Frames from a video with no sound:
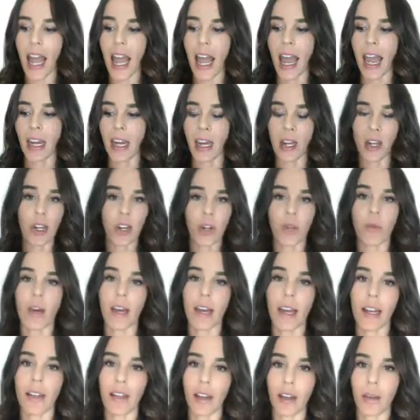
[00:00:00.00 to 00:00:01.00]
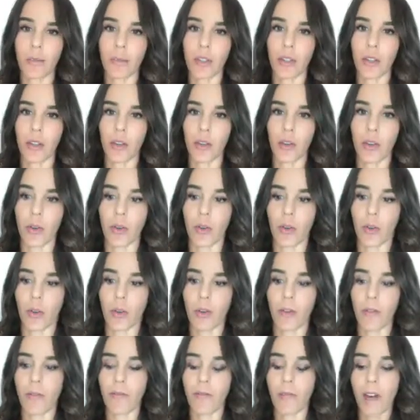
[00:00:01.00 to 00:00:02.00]
And I knew I had come to
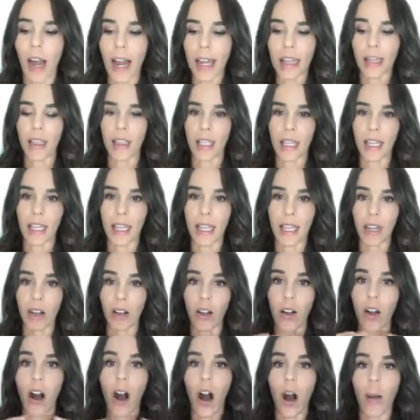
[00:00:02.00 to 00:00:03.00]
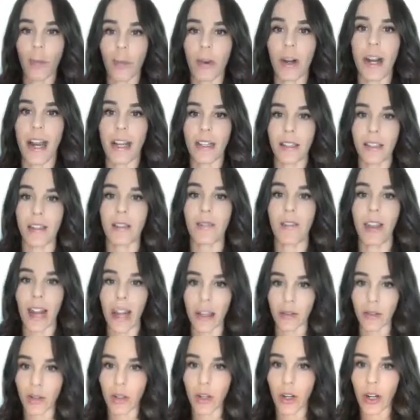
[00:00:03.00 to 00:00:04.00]
finally like a comprehensive
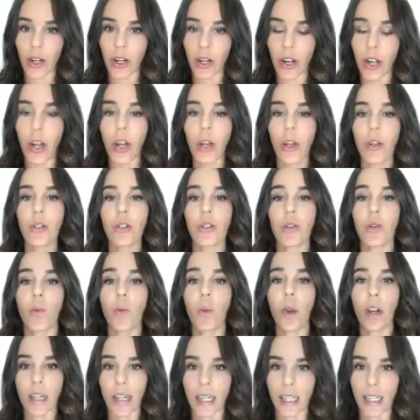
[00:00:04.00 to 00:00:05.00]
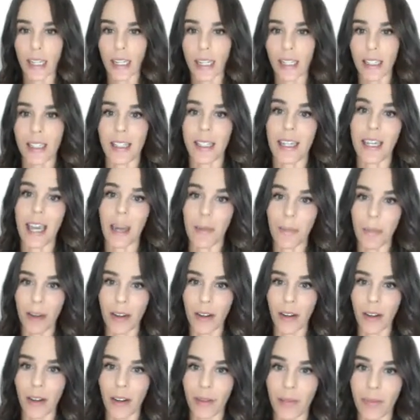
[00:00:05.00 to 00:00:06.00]
answer to what I needed to get
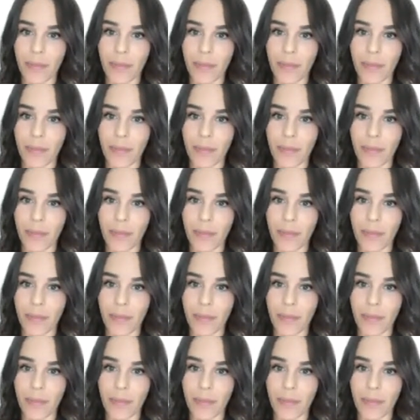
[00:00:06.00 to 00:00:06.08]
better.